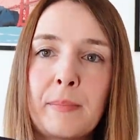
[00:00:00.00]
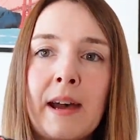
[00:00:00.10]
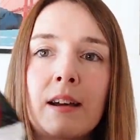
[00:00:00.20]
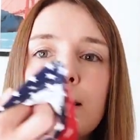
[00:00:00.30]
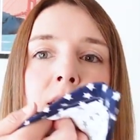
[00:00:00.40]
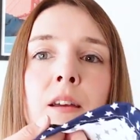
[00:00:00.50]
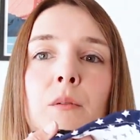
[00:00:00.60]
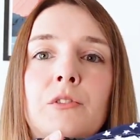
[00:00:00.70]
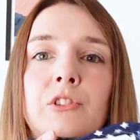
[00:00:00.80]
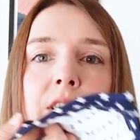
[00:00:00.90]
backed
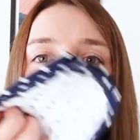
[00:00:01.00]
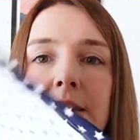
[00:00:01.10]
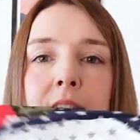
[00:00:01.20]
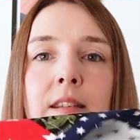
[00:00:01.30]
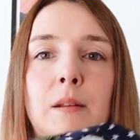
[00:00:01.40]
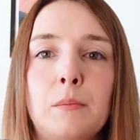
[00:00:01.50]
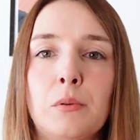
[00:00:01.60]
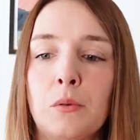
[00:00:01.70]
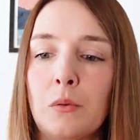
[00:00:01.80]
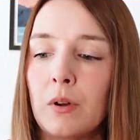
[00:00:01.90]
it with just a
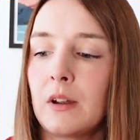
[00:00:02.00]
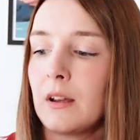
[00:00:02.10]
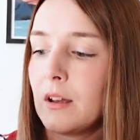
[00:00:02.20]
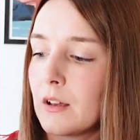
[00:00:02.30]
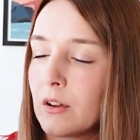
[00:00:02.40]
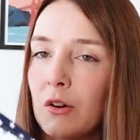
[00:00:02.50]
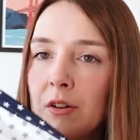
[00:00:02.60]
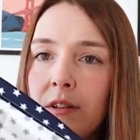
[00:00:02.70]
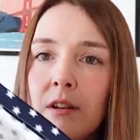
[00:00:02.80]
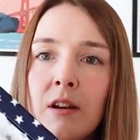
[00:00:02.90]
simple
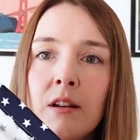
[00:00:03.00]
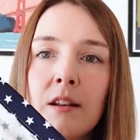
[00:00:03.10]
cotton.